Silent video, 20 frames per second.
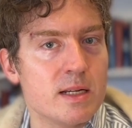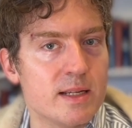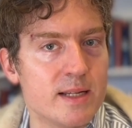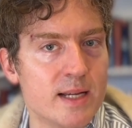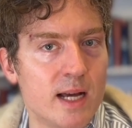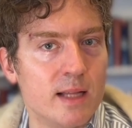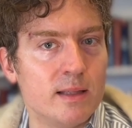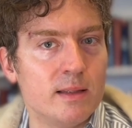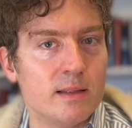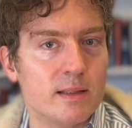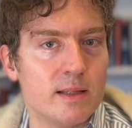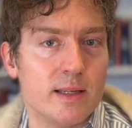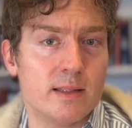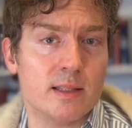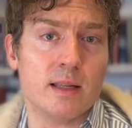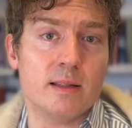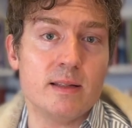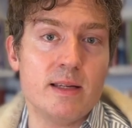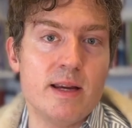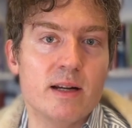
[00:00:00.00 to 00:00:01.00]
Kant,
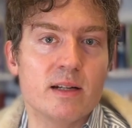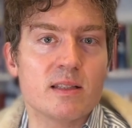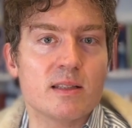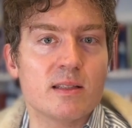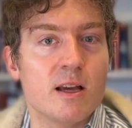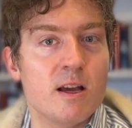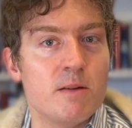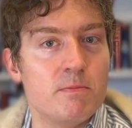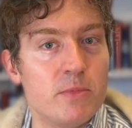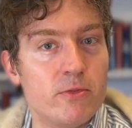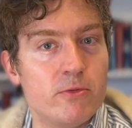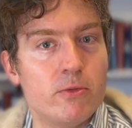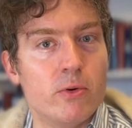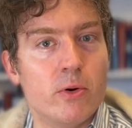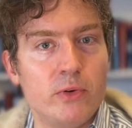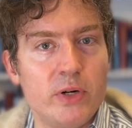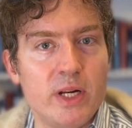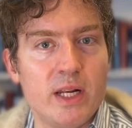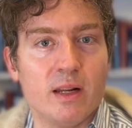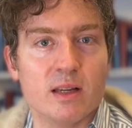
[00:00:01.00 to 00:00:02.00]
his ideas,
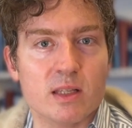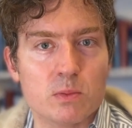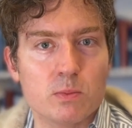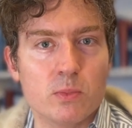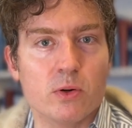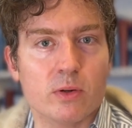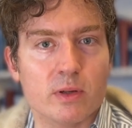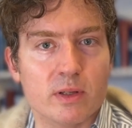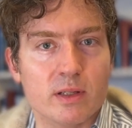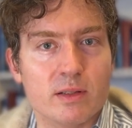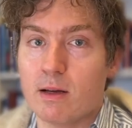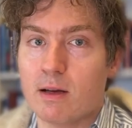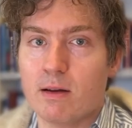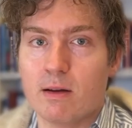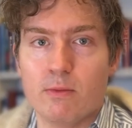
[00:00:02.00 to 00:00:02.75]
before reading his book.